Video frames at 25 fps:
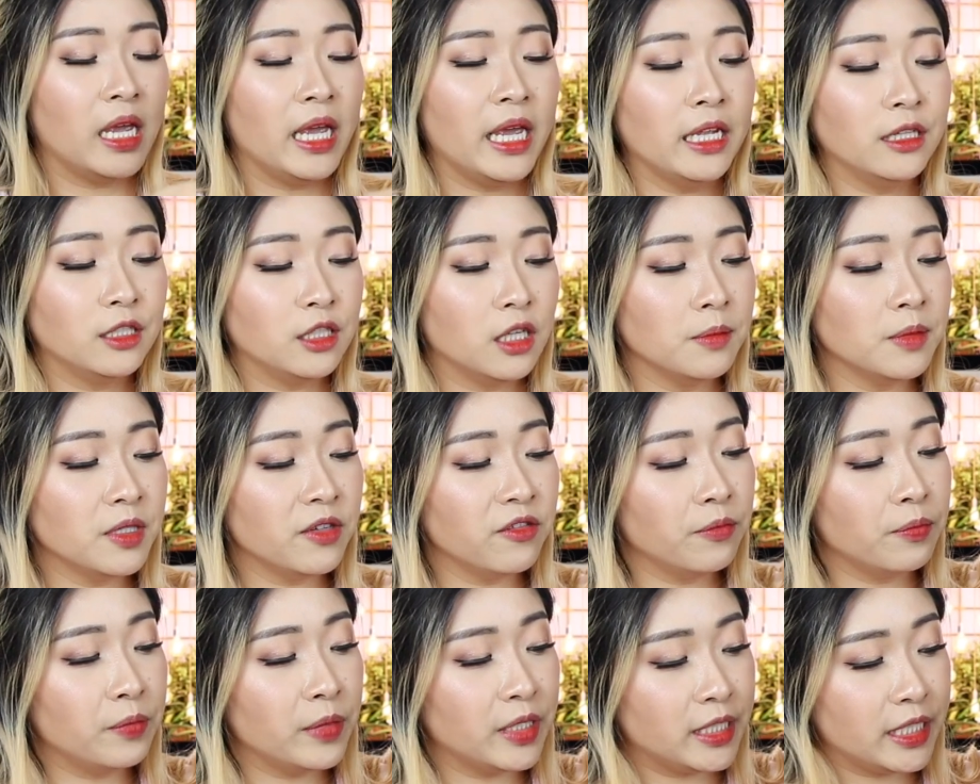In terms
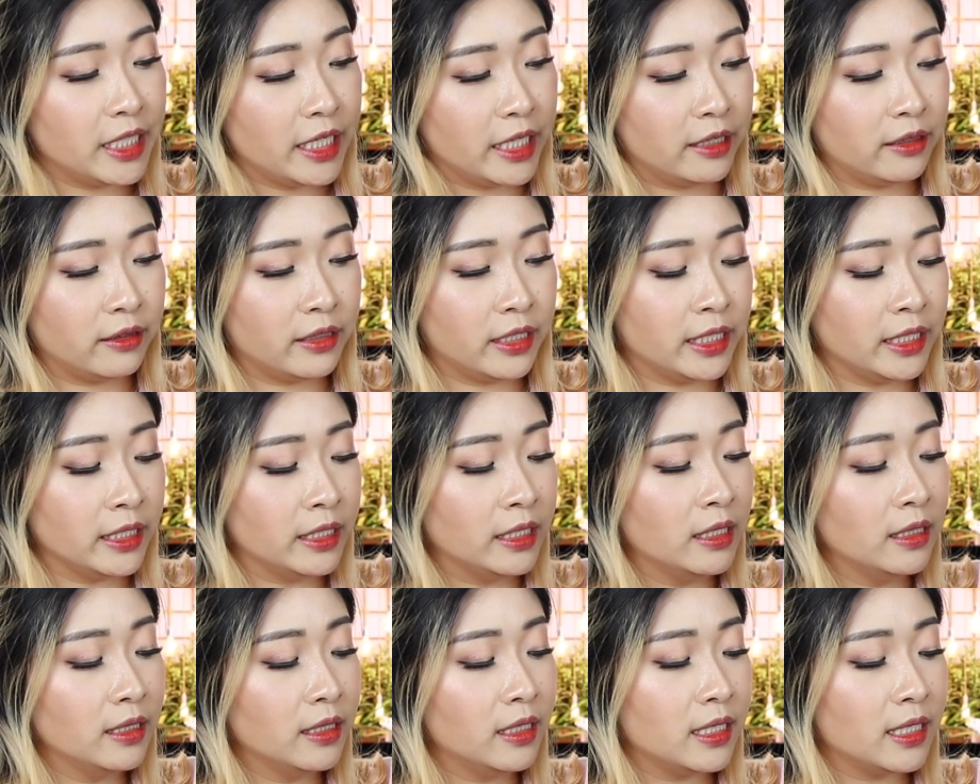of
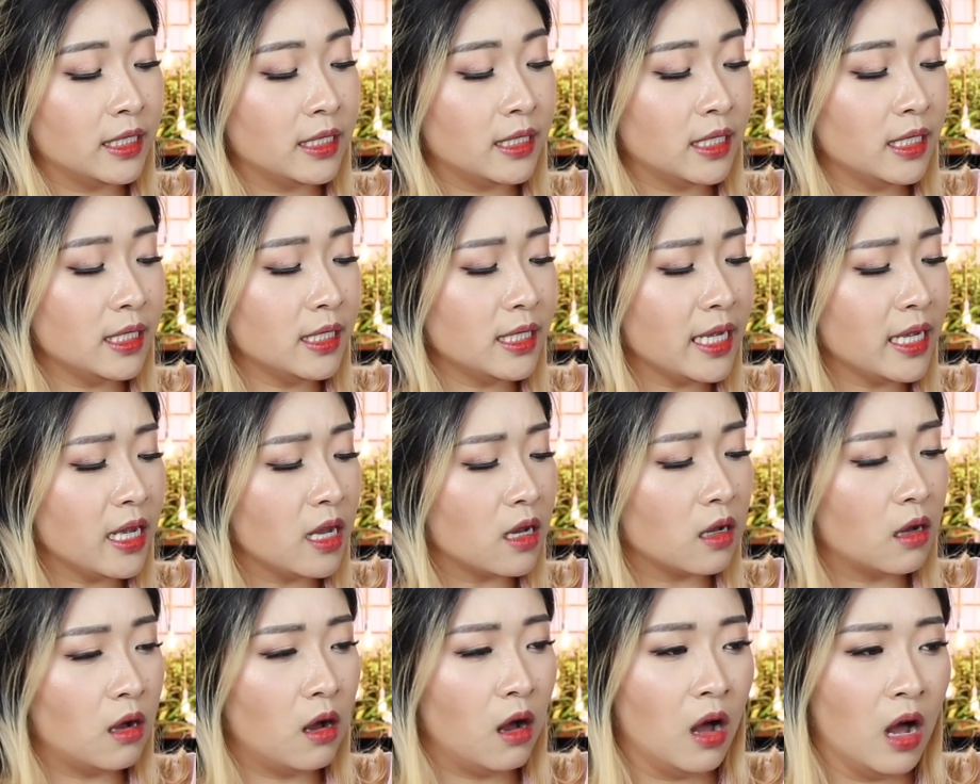material, this is like a
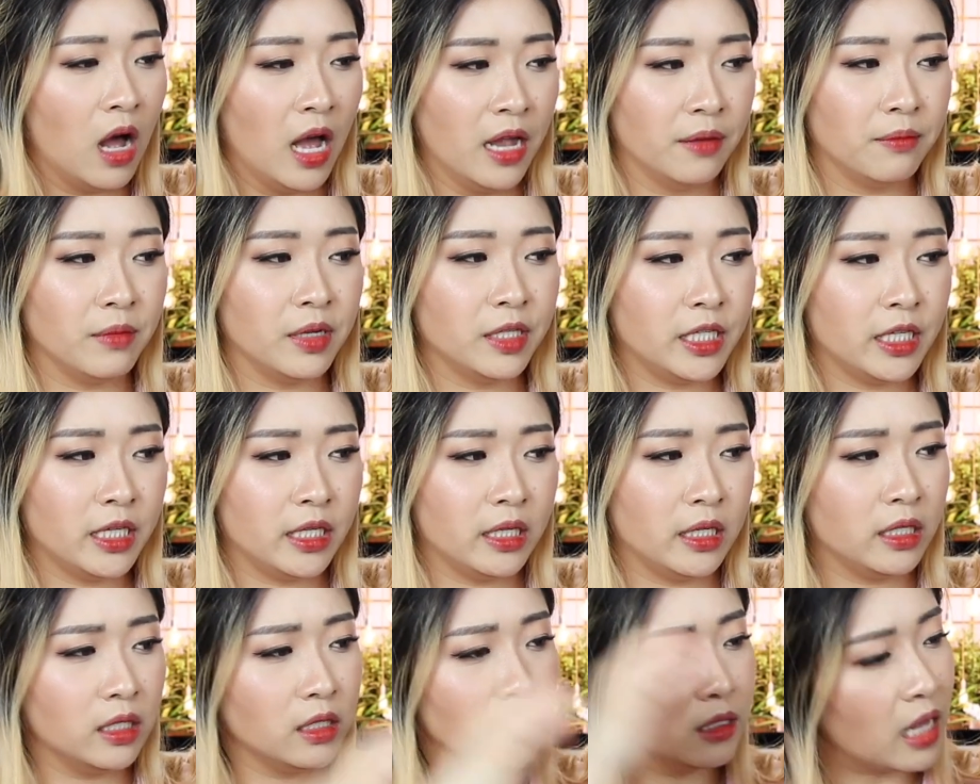cotton
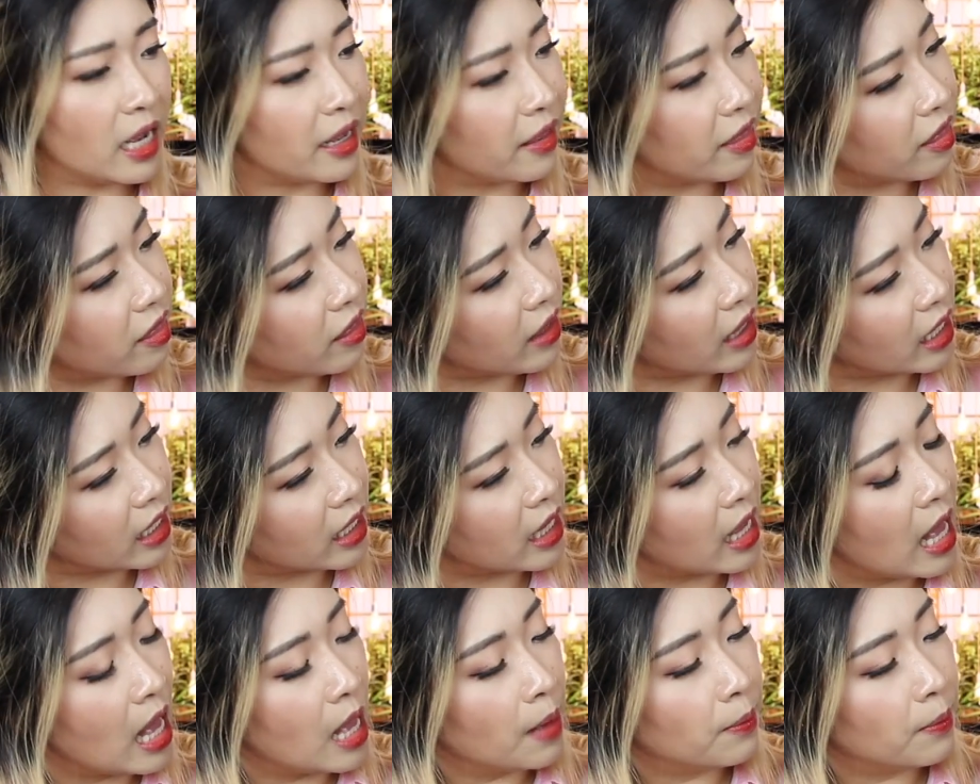material, I think,